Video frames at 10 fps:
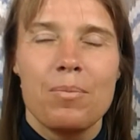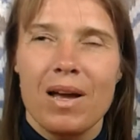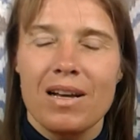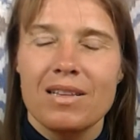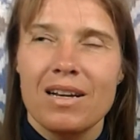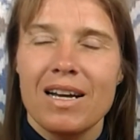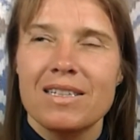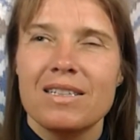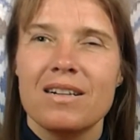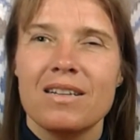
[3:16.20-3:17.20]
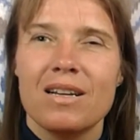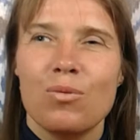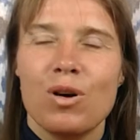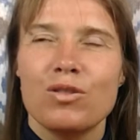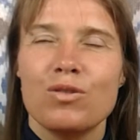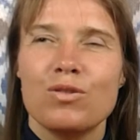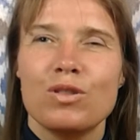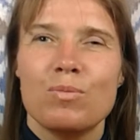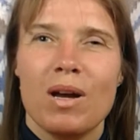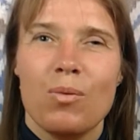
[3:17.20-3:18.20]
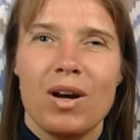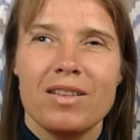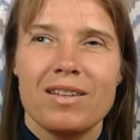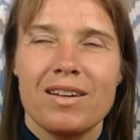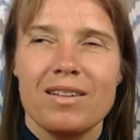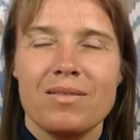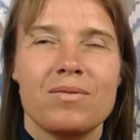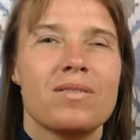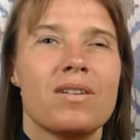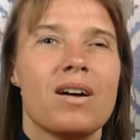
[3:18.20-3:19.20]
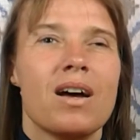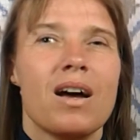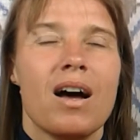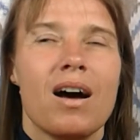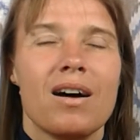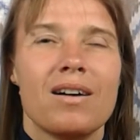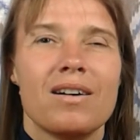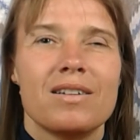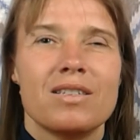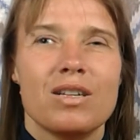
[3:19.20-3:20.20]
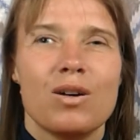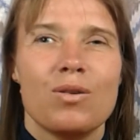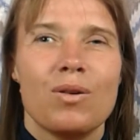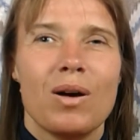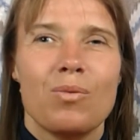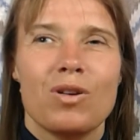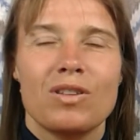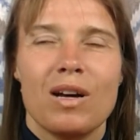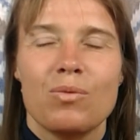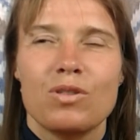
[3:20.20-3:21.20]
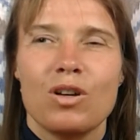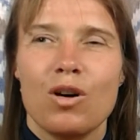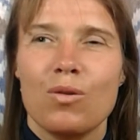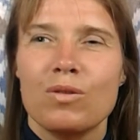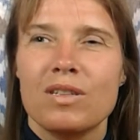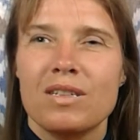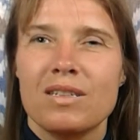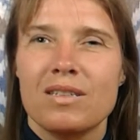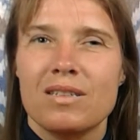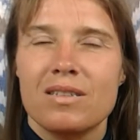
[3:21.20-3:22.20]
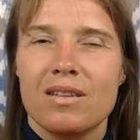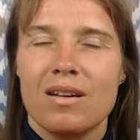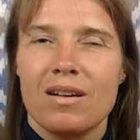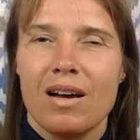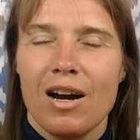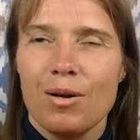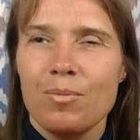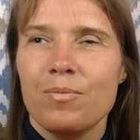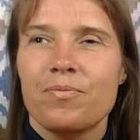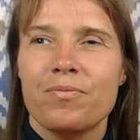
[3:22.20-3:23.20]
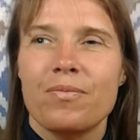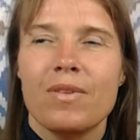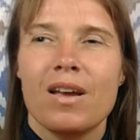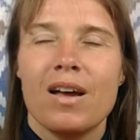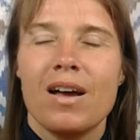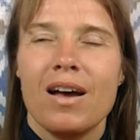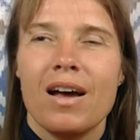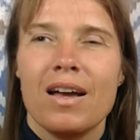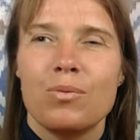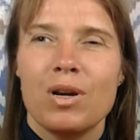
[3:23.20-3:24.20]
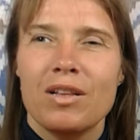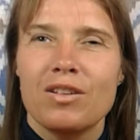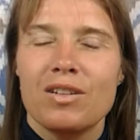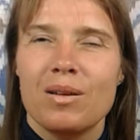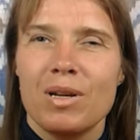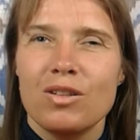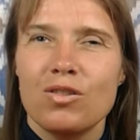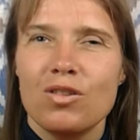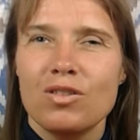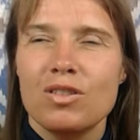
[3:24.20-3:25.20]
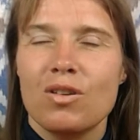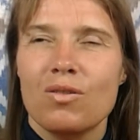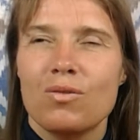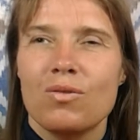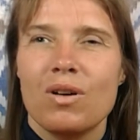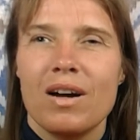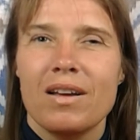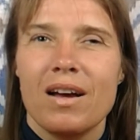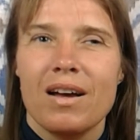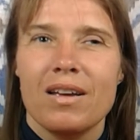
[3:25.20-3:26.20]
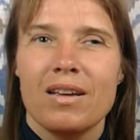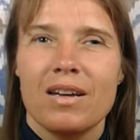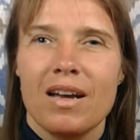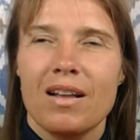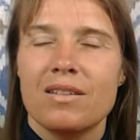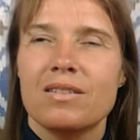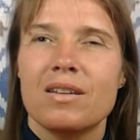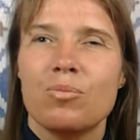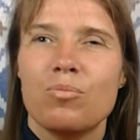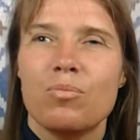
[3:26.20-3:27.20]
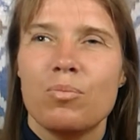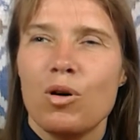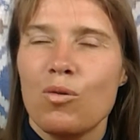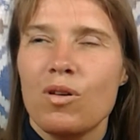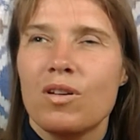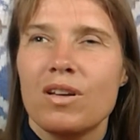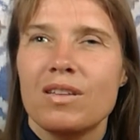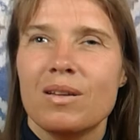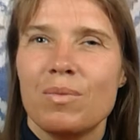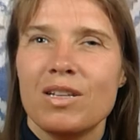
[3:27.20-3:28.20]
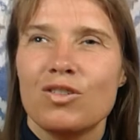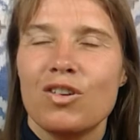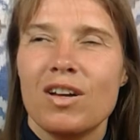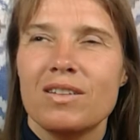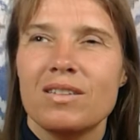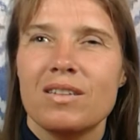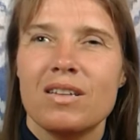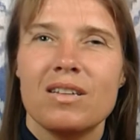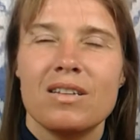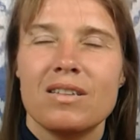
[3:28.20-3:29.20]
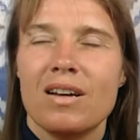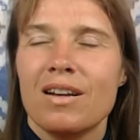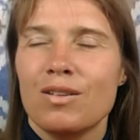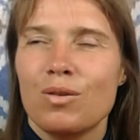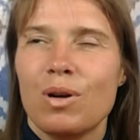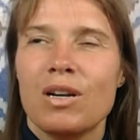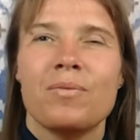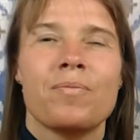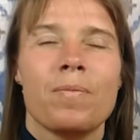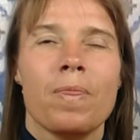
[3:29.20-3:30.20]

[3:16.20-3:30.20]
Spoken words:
Back then I still didn't want to use my white cane, so I would hold his arm, and we entered the metro. So I held the pole in the metro and he did another one.